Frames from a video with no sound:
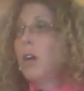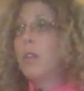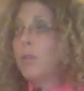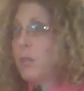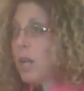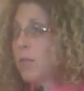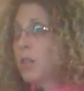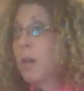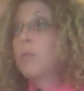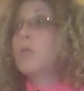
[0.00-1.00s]
all those don't have to
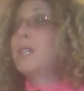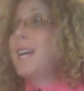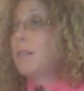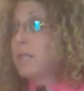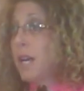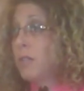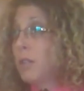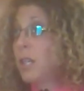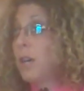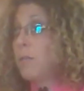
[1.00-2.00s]
come through the downtowns
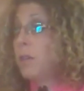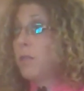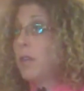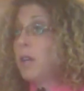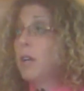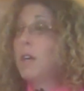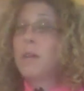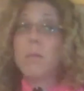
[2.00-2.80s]
on the FEC.